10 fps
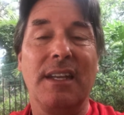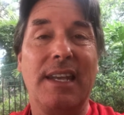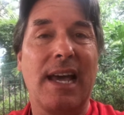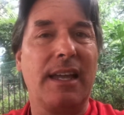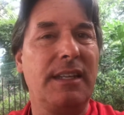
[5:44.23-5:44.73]

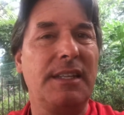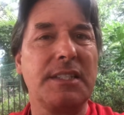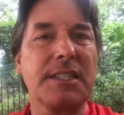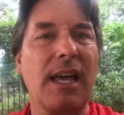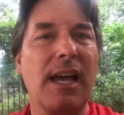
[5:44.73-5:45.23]
not in
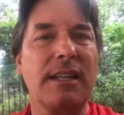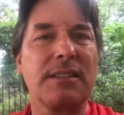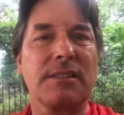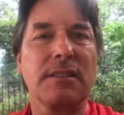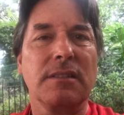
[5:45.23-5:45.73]

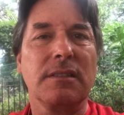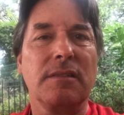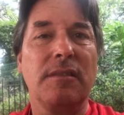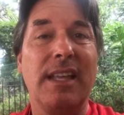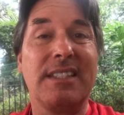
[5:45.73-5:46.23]
disguise,
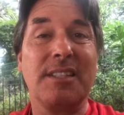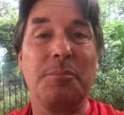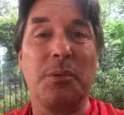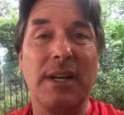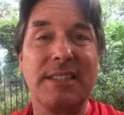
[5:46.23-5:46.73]
it's a
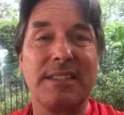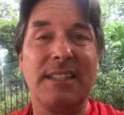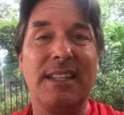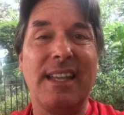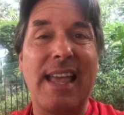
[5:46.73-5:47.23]

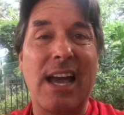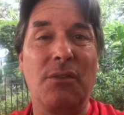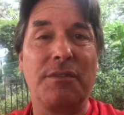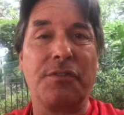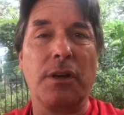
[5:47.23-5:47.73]
blessing out
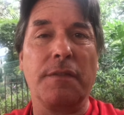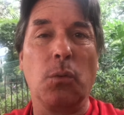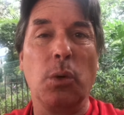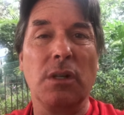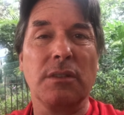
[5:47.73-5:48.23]
in front of the
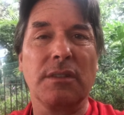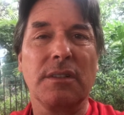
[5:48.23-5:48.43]
world.